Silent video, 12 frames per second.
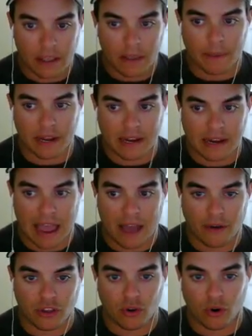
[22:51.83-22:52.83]
but now
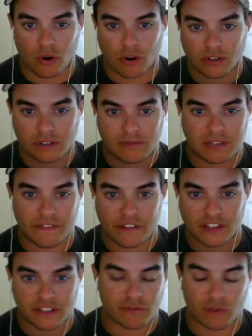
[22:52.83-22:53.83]
your
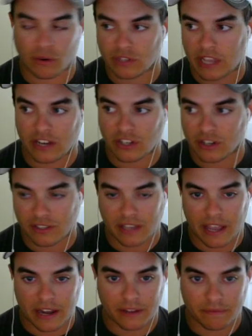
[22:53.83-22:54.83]
defensive rotation is
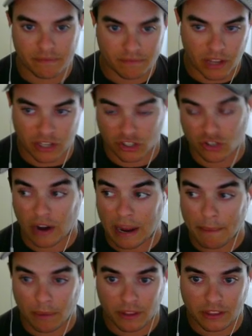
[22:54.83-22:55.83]
kind of a
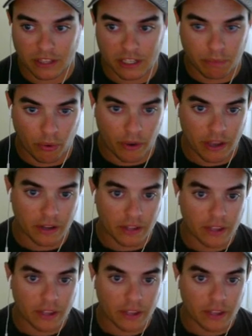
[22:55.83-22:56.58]
scramble at this point.